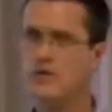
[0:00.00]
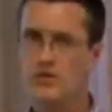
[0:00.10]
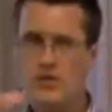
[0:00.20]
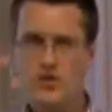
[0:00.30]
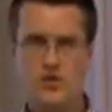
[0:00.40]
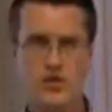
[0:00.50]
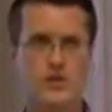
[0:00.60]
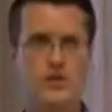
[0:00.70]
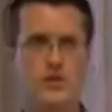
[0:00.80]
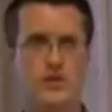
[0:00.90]
this
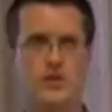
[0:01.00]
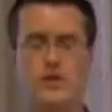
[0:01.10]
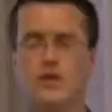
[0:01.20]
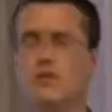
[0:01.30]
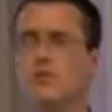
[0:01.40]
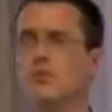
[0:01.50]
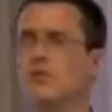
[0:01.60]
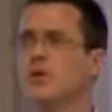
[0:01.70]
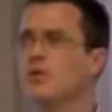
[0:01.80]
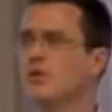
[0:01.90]
strategy to
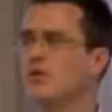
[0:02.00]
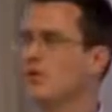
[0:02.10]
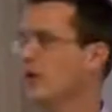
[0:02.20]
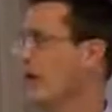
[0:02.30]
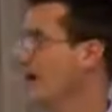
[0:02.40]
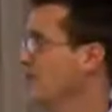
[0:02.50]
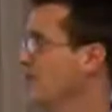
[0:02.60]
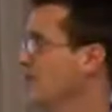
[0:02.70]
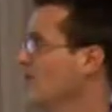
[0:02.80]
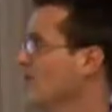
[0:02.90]
people
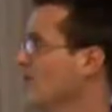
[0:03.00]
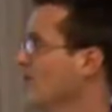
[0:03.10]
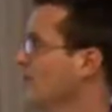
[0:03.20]
outside.